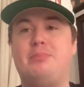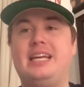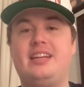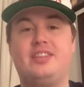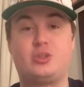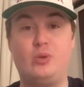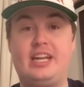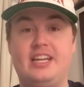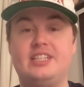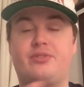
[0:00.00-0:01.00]
big this
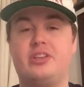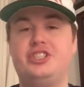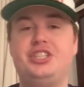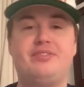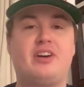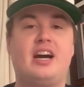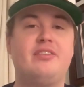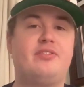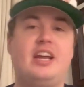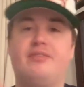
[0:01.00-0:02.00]
weekend is for the G5
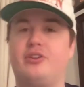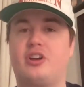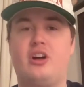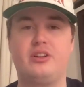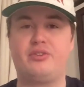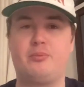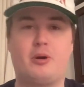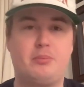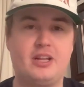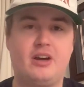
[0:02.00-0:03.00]
and for the college
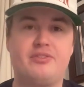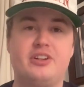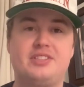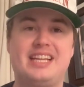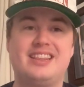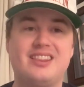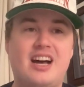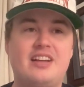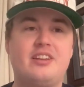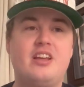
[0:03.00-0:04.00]
football playoff. There's a
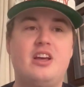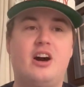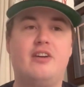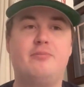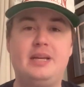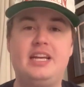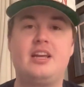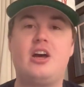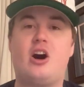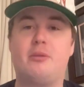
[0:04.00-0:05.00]
lot of
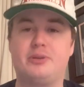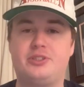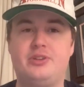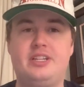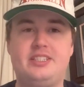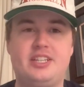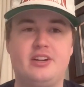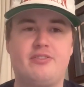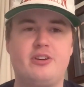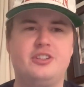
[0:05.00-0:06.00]
big opportunities
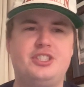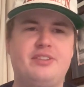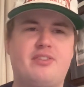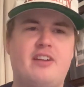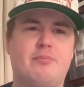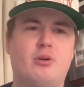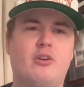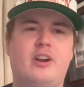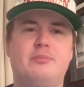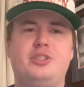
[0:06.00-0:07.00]
here for your G5
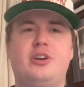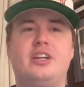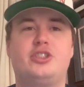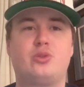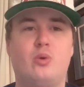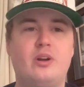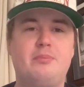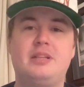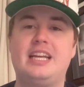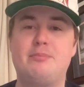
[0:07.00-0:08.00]
programs. You got Troy
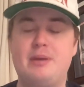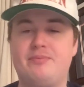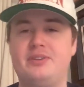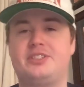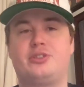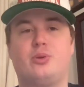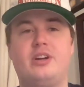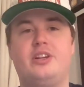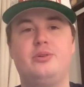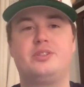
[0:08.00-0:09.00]
playing Memphis.
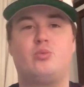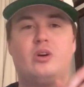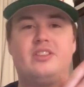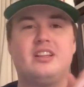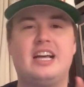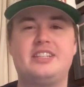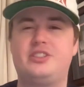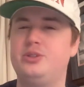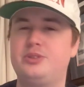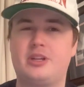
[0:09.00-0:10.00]
Troy, who has won the last
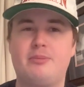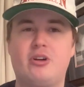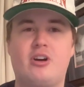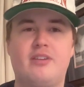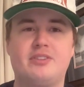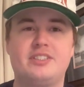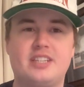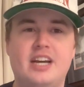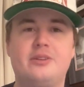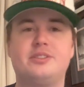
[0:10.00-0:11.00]
two Sun Belt Conference
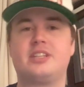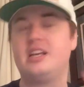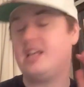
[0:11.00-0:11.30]
titles.